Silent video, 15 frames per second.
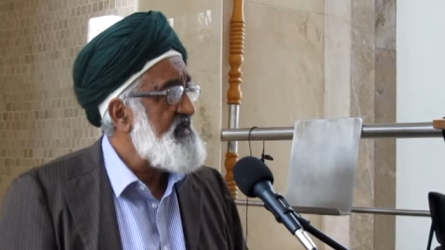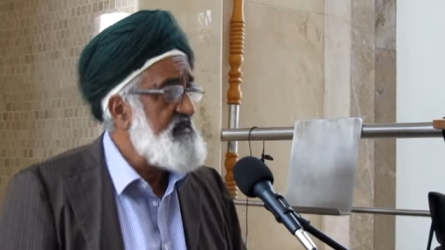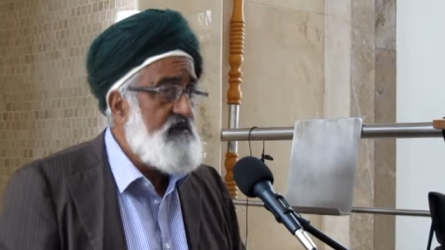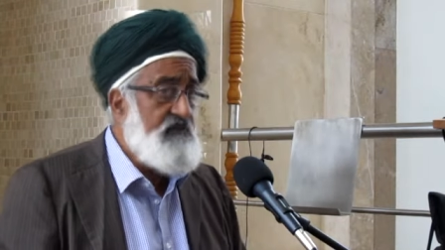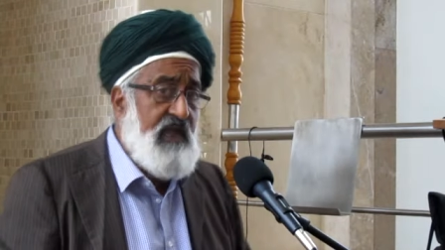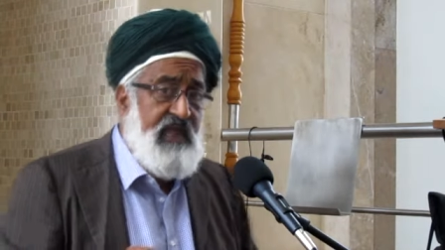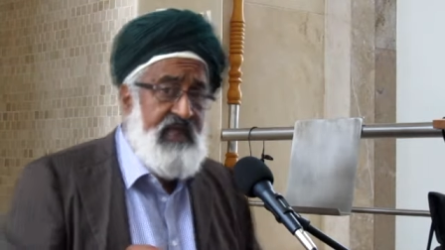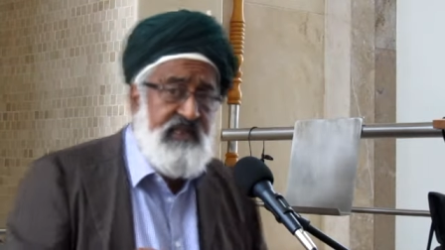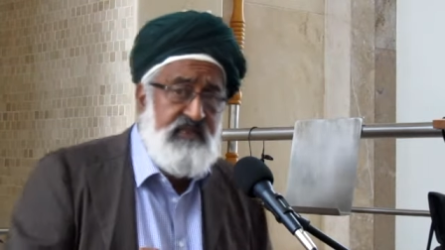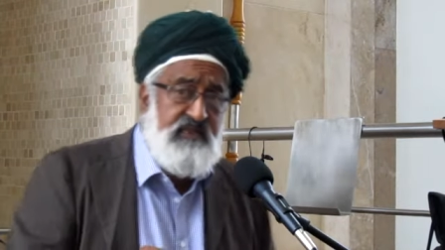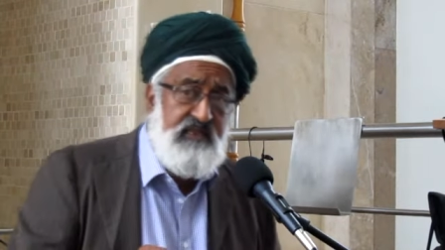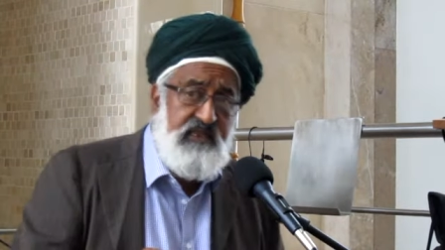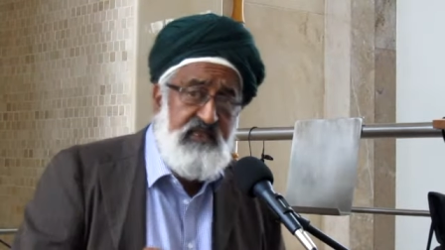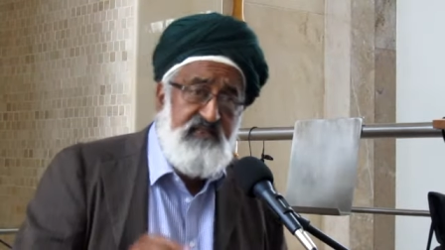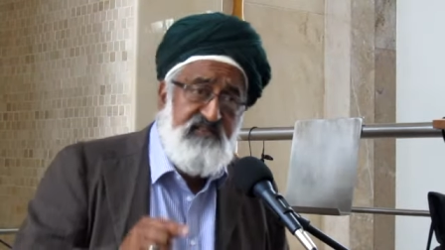The
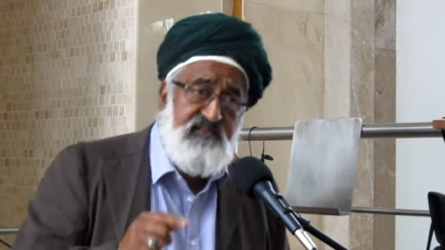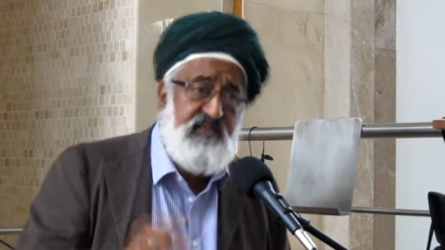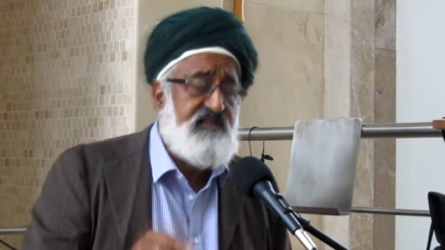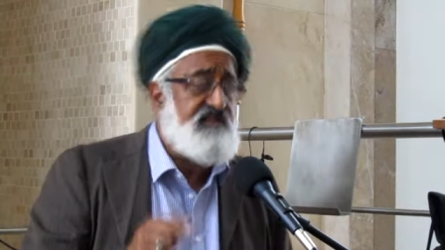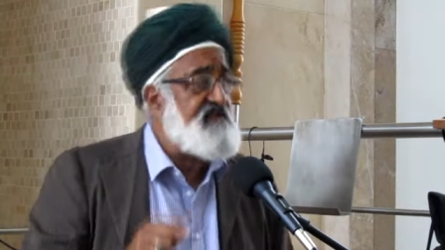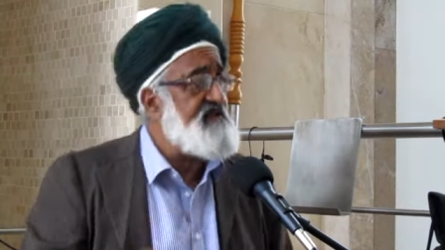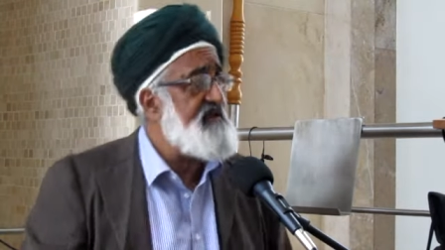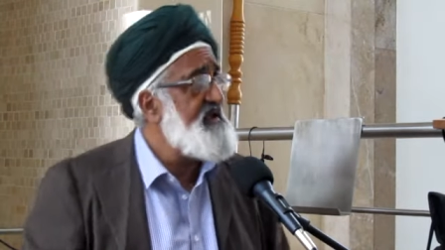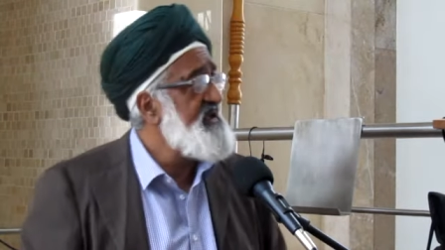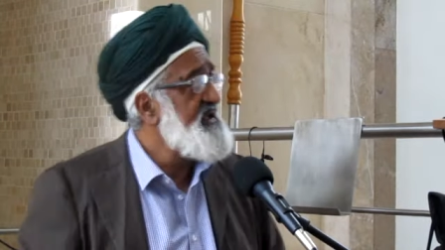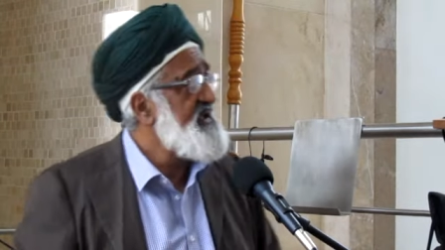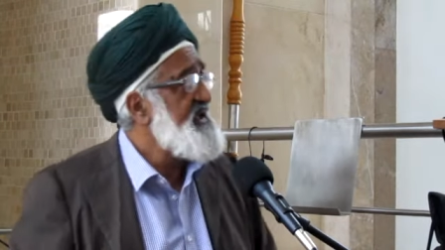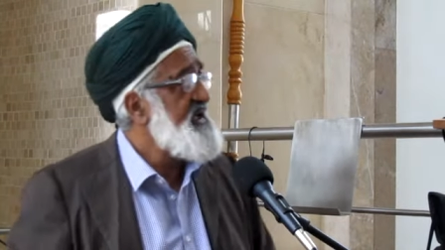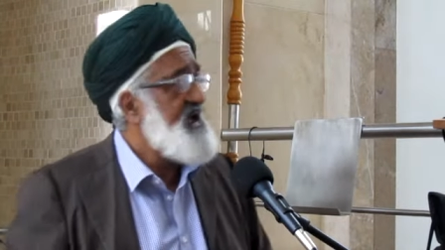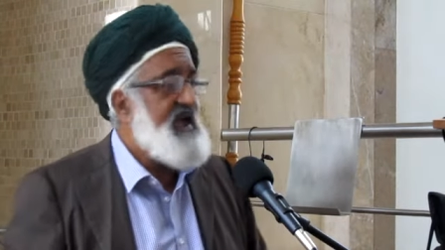man insists.
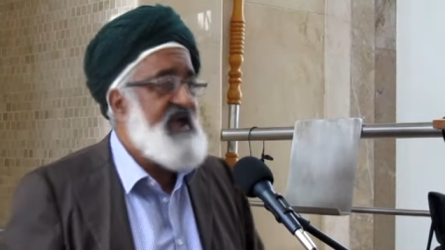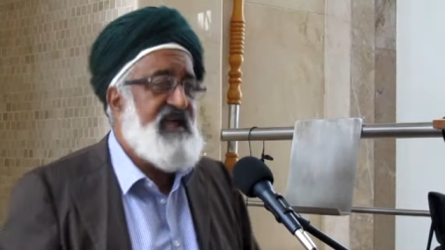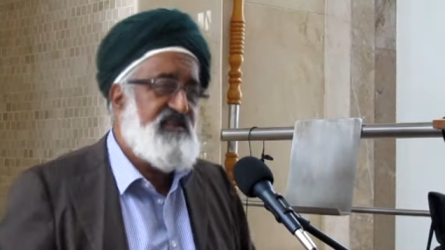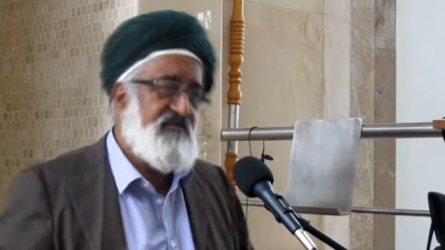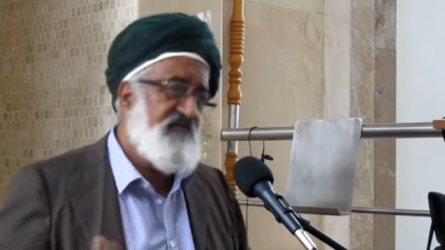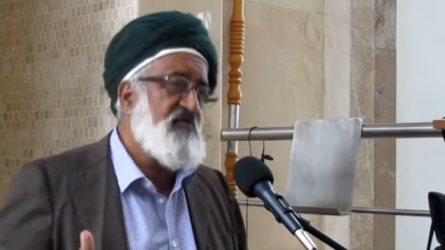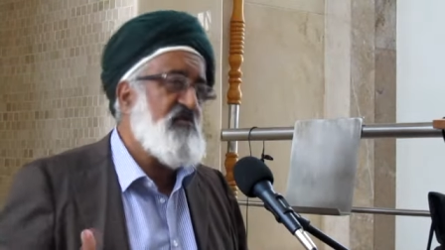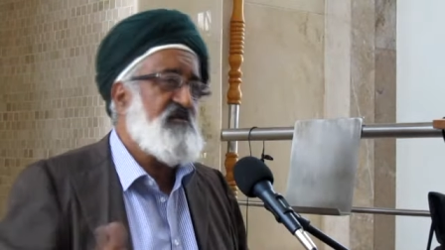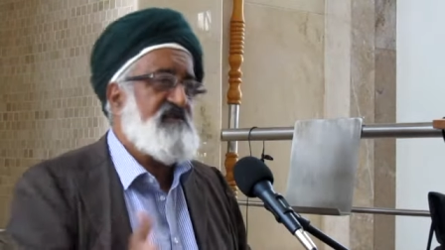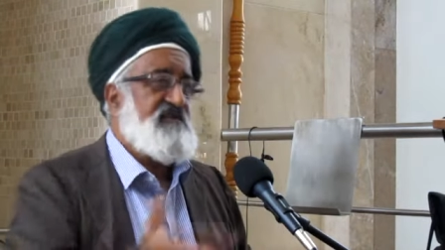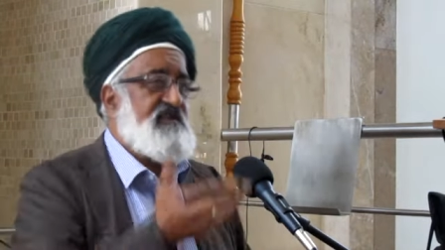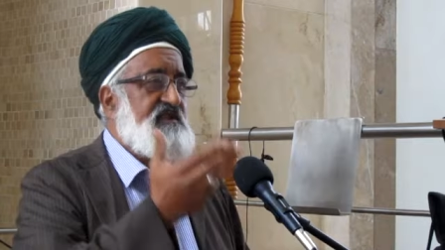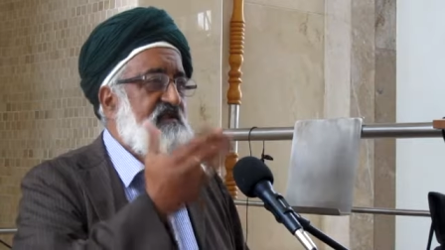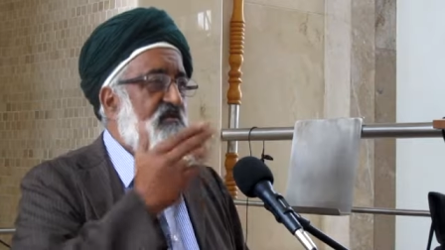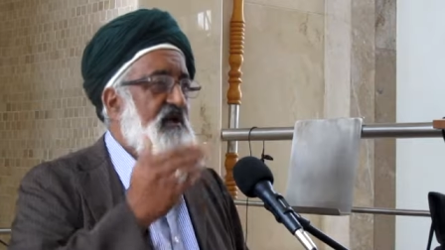And of course,
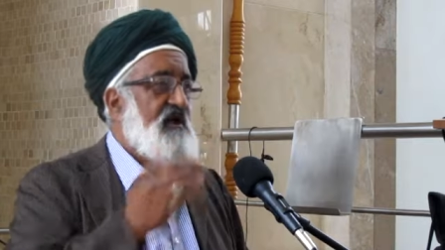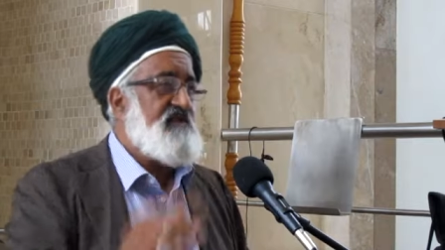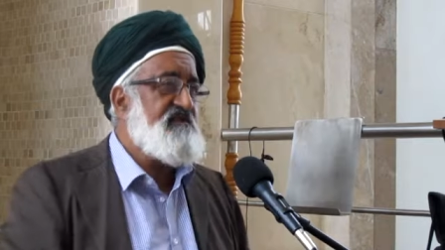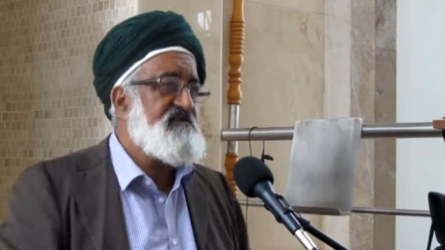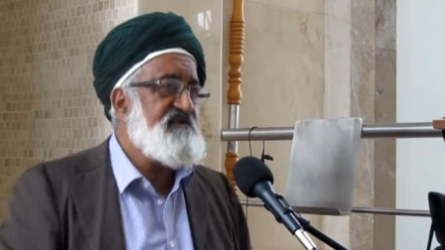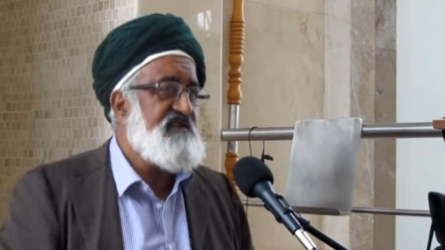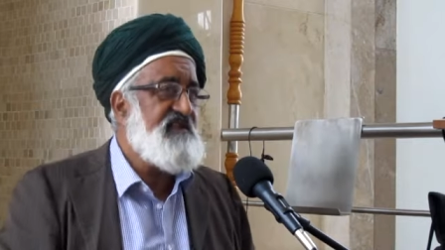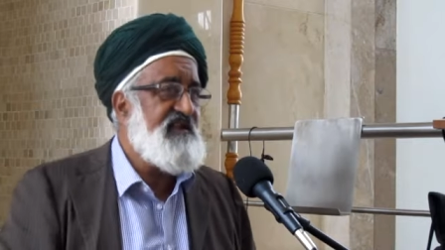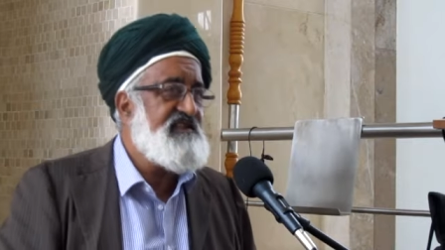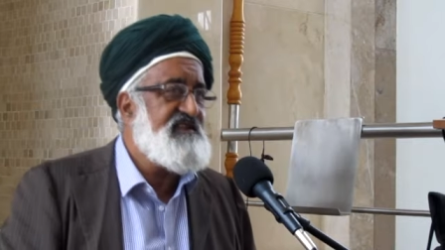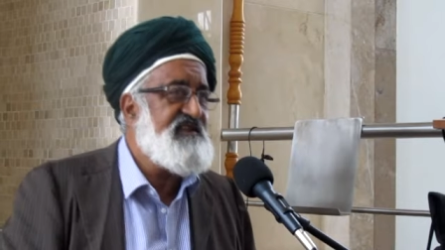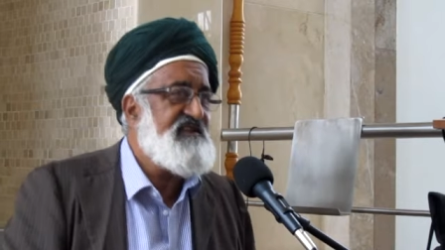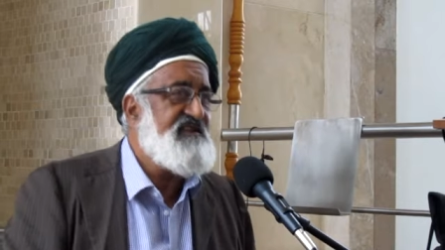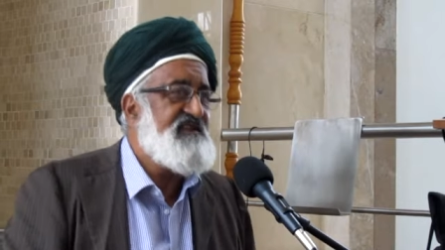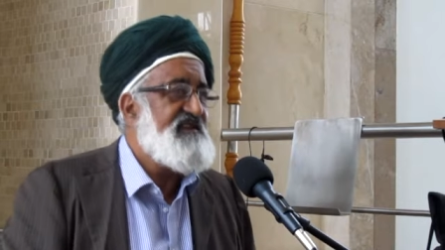Sayyid al Qadir
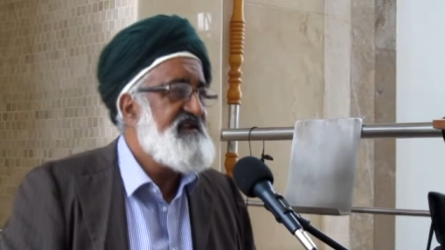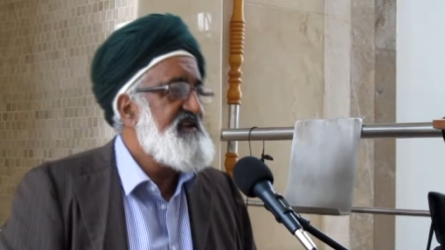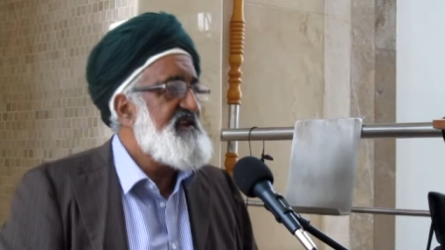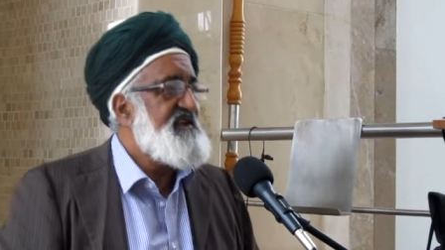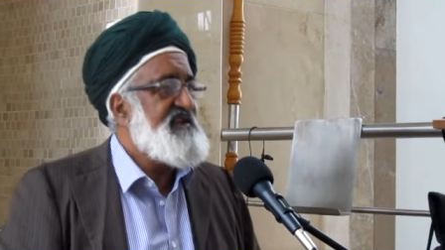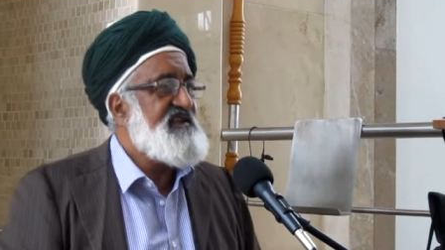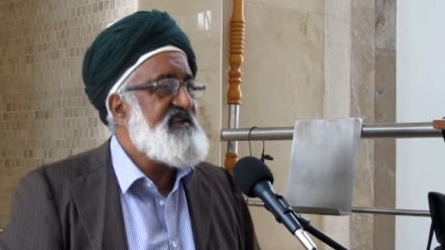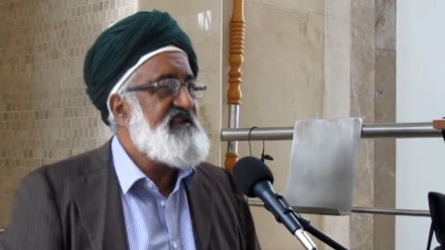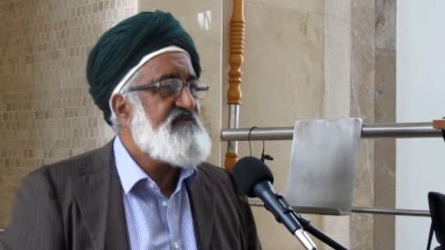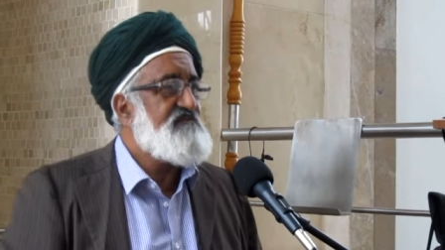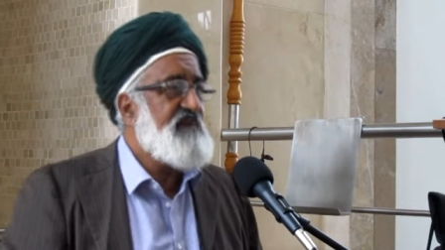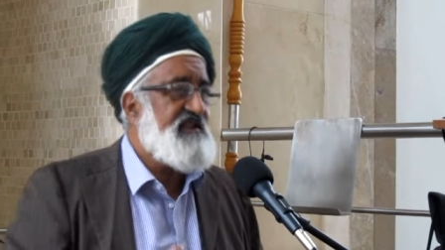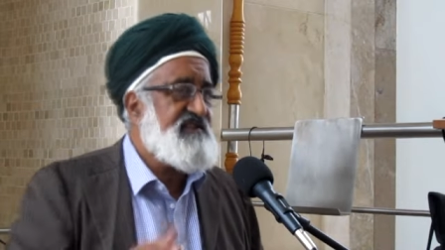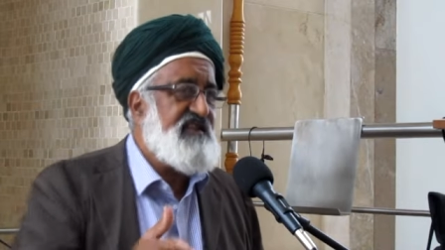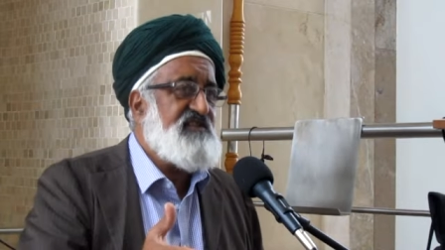Jilani, he
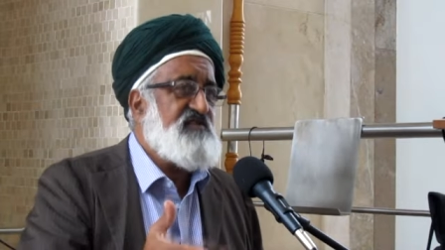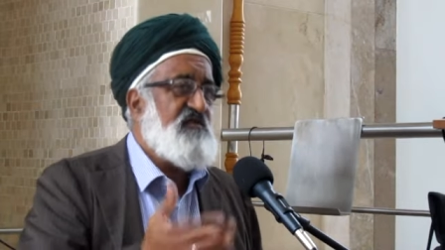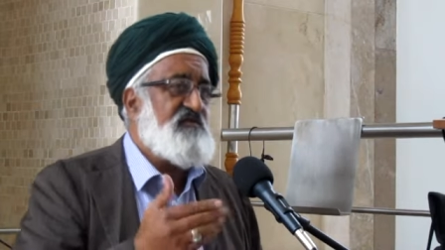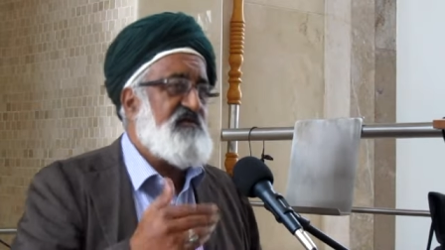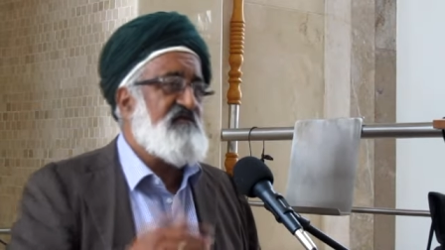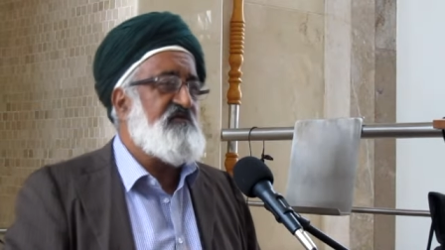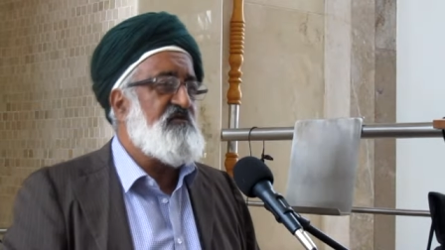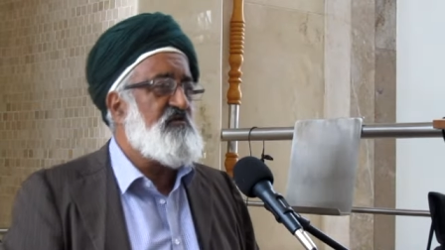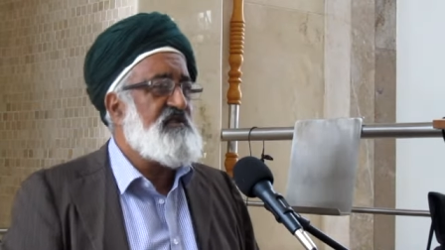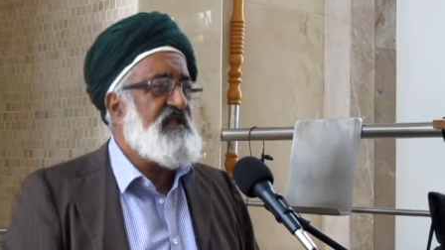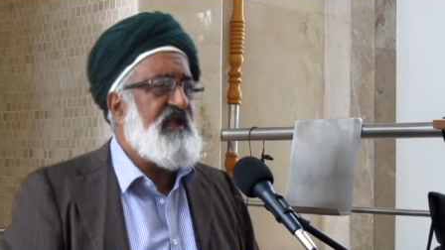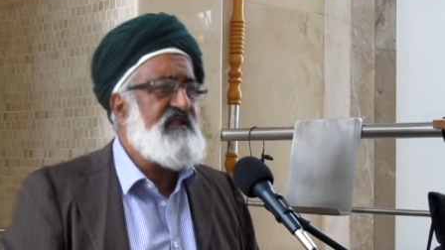partakes of the food.